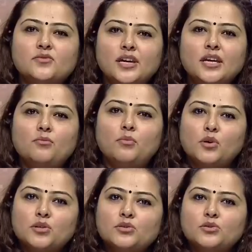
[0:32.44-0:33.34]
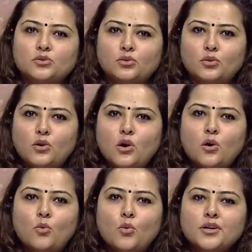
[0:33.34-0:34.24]
is very important to know
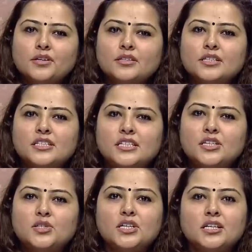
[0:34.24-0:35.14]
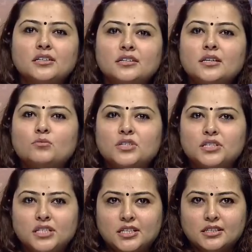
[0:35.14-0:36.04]
what are the teaching learning
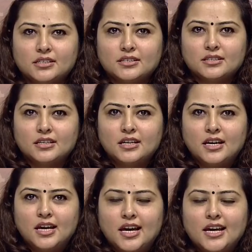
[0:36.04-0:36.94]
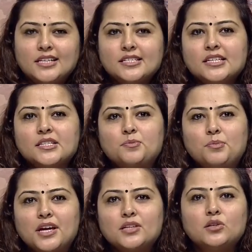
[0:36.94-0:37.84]
materials. It is the
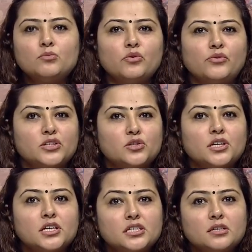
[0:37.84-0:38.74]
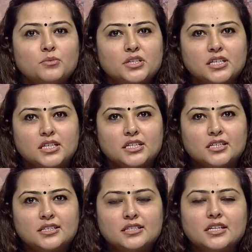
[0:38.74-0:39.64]
spectrum of educational
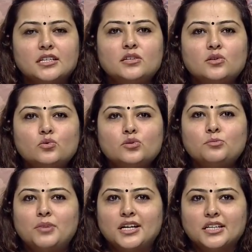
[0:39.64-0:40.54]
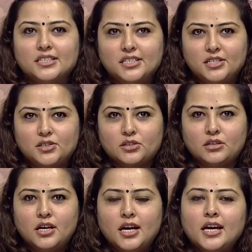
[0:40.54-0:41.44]
materials that are used by a
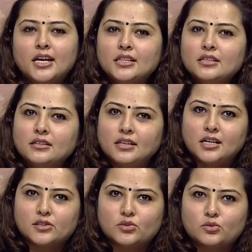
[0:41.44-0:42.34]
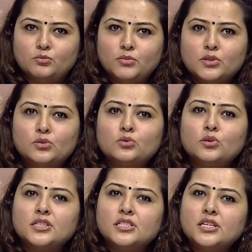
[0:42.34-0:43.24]
teacher in the classroom
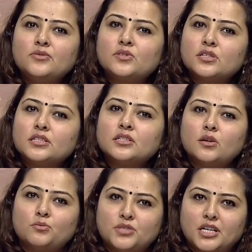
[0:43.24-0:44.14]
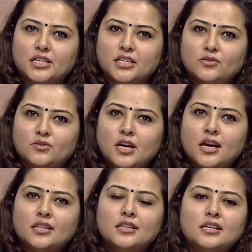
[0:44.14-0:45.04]
to achieve certain objectives
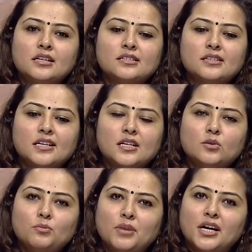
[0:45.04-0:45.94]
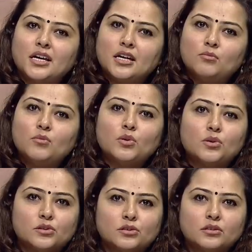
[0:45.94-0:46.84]
that are set out by him
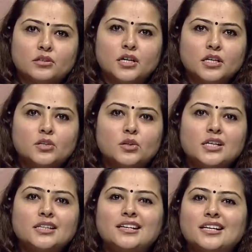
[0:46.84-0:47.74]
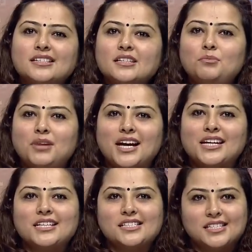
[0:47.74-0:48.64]
or her during the lesson planning